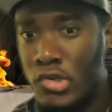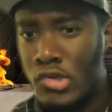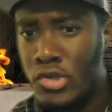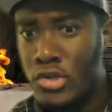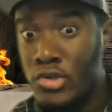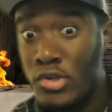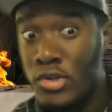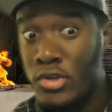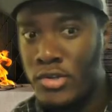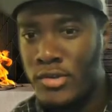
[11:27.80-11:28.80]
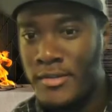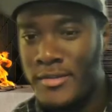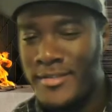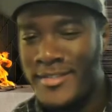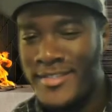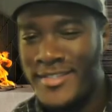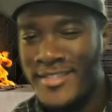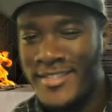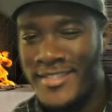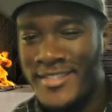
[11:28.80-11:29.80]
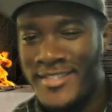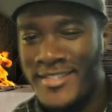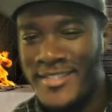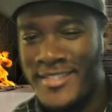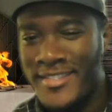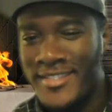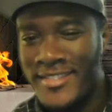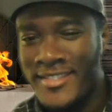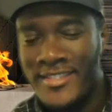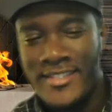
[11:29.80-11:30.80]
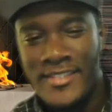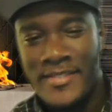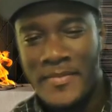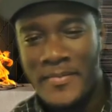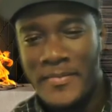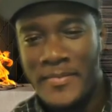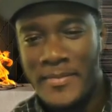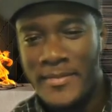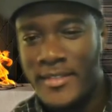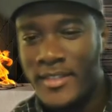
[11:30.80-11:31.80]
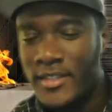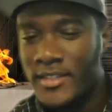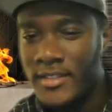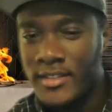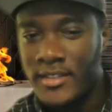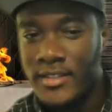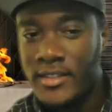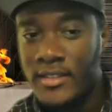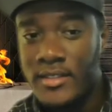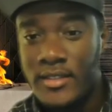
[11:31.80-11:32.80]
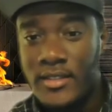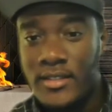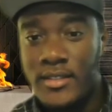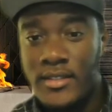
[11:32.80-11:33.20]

No words are spoken by the person on screen.